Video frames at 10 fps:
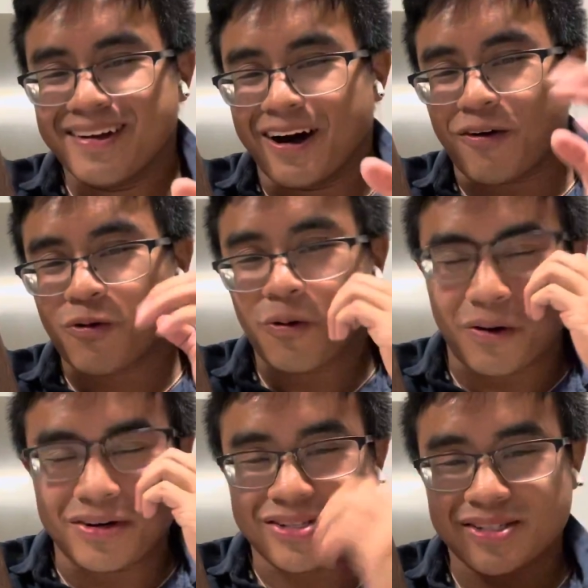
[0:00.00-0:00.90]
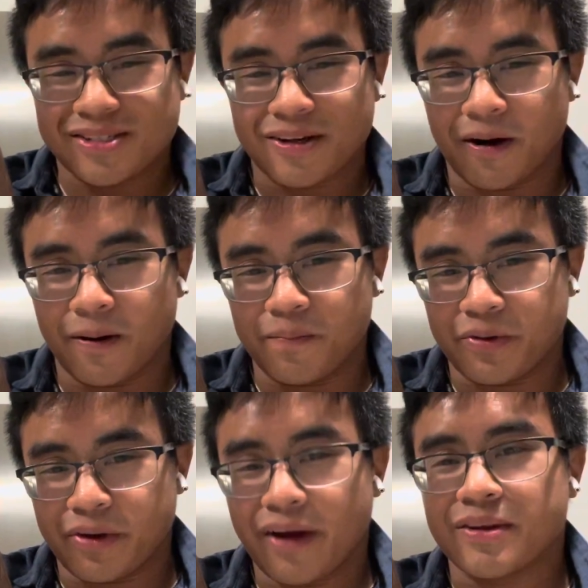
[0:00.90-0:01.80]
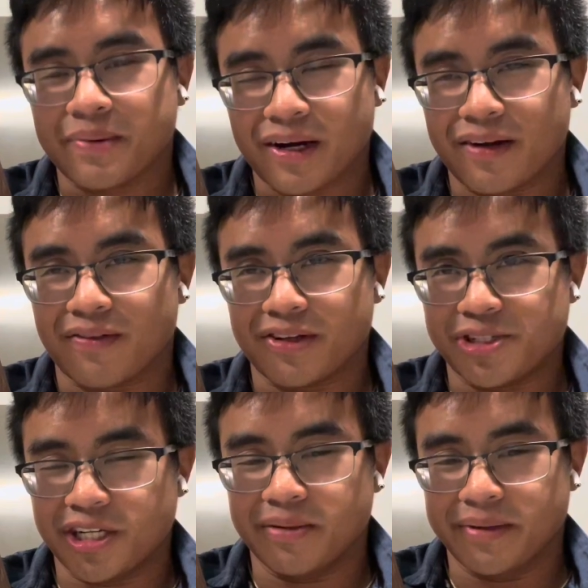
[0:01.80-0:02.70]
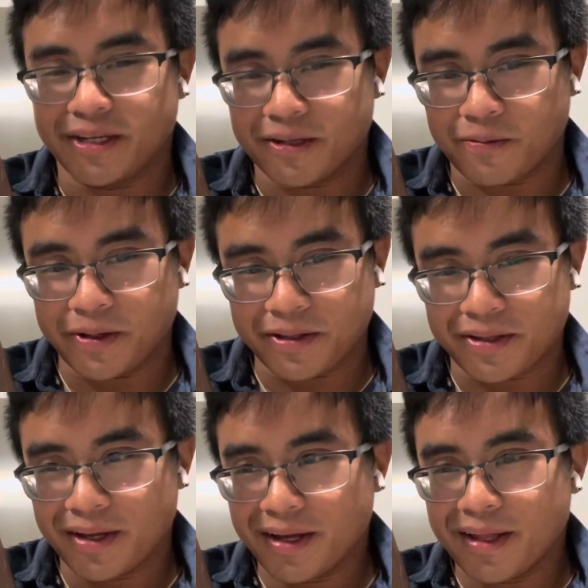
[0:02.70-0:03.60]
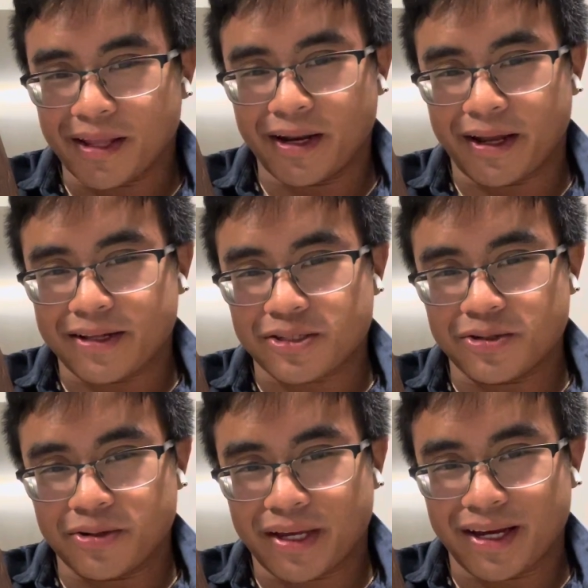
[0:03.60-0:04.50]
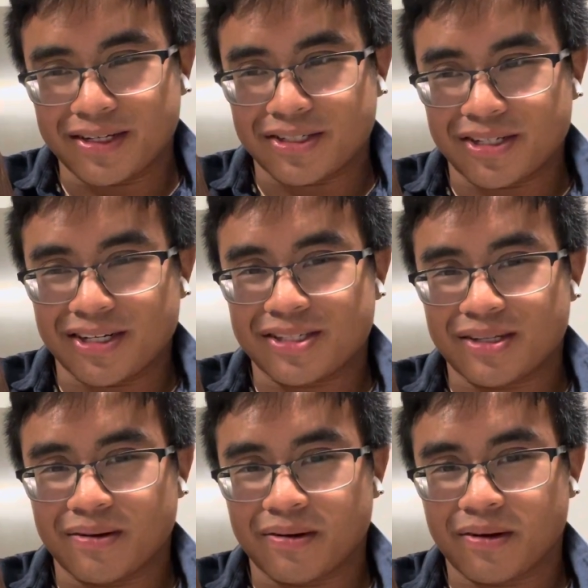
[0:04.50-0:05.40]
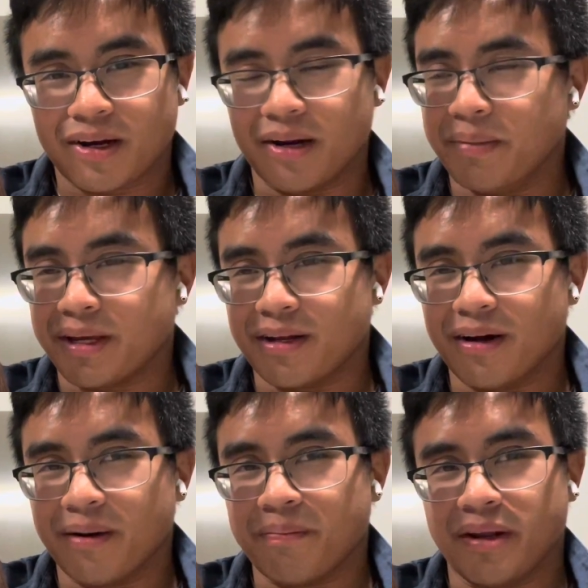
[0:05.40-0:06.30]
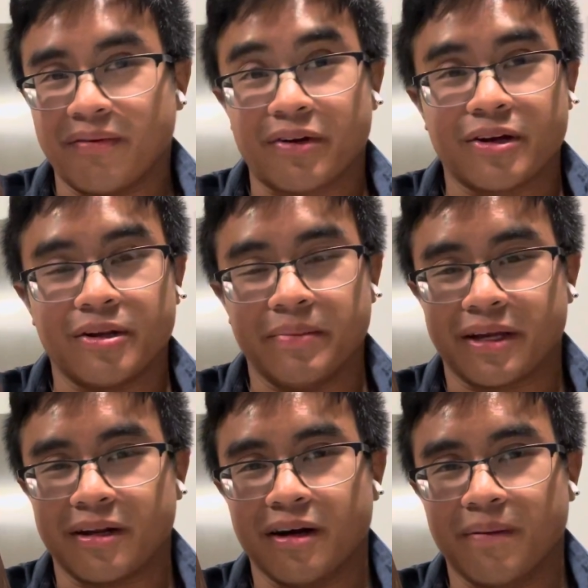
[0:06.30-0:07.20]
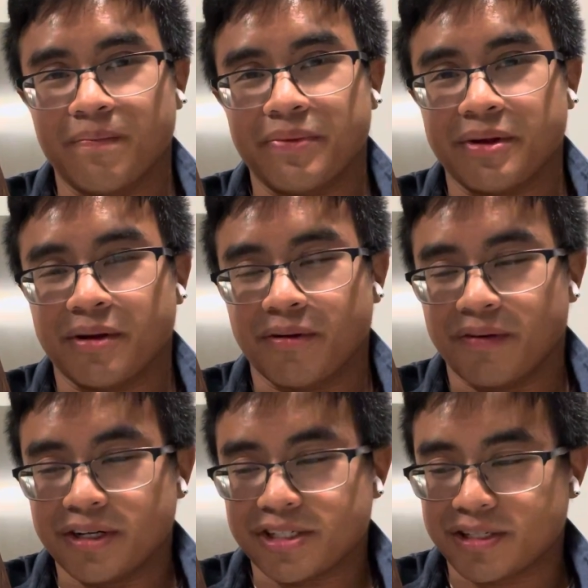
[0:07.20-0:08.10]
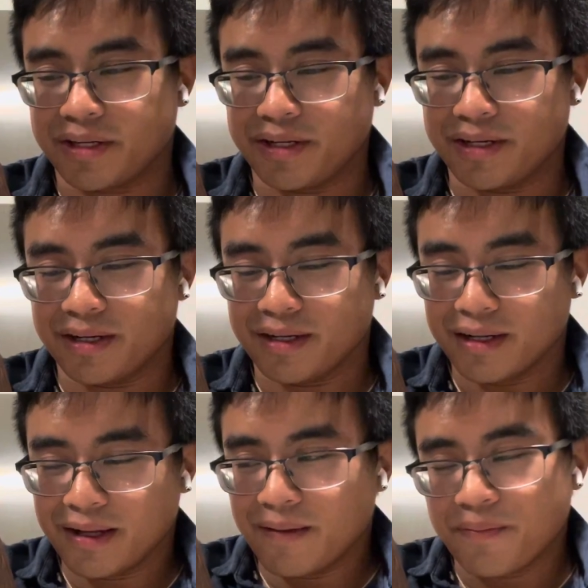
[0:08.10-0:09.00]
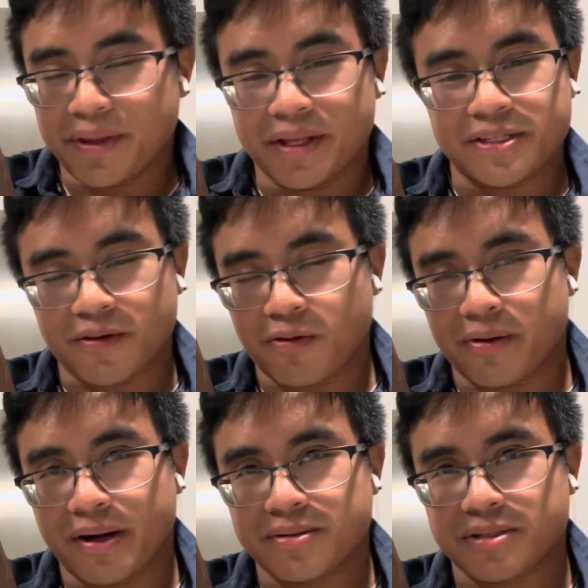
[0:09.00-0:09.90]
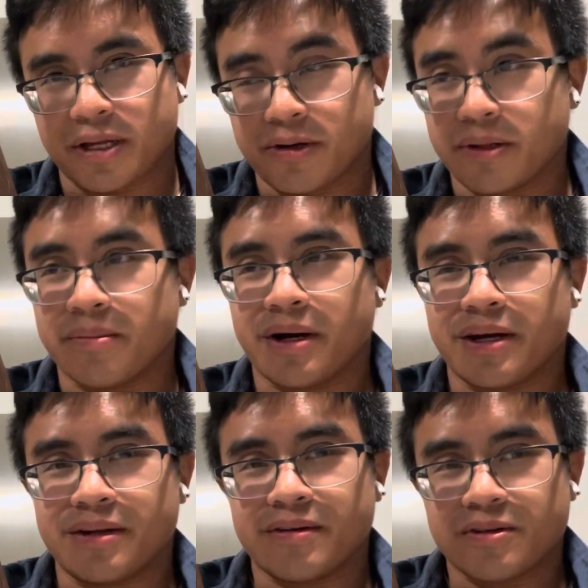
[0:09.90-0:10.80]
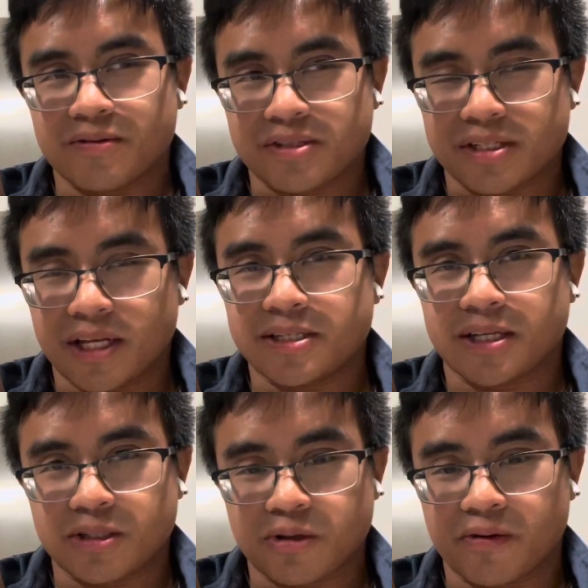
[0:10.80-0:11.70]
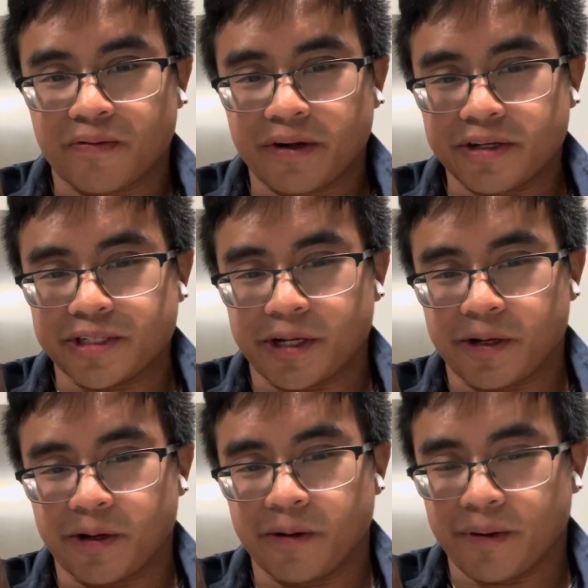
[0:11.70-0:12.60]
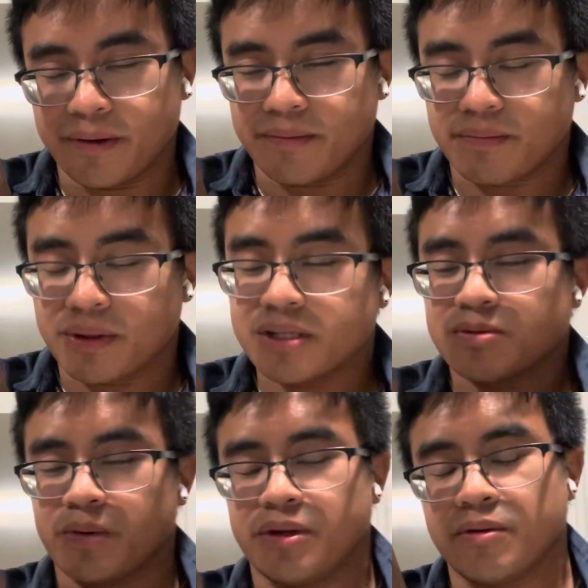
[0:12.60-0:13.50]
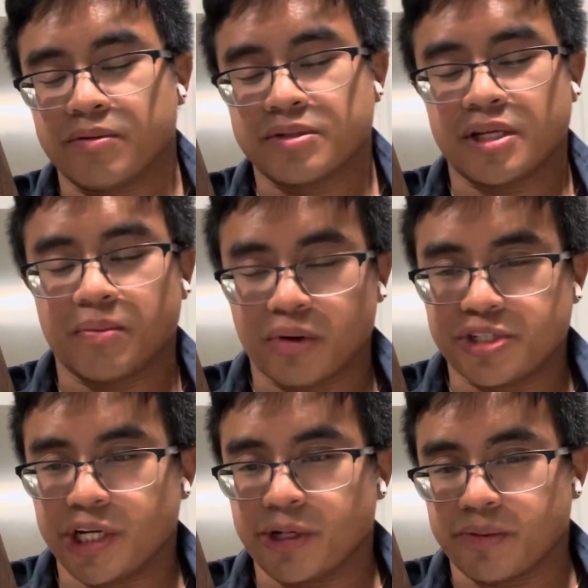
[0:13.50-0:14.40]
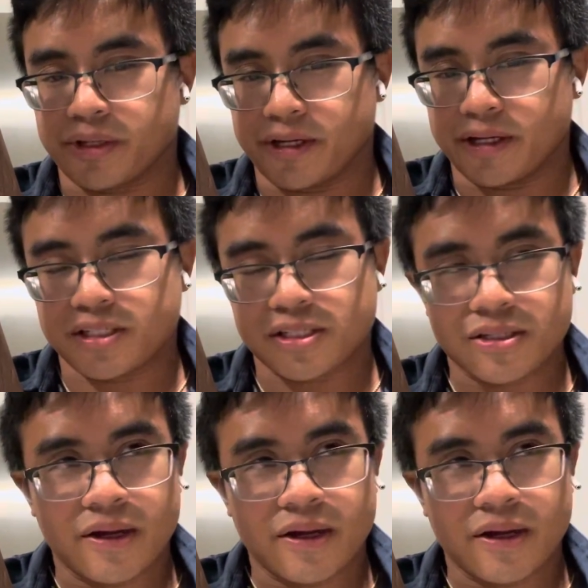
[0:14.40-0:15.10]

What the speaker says: of course, you have to be kind of legitimate with that answer. You can't just kind of make it up. And if you're good at making it up, eventually in several rounds later, they might sense that sort of energy, And plus, when you say it more genuinely, it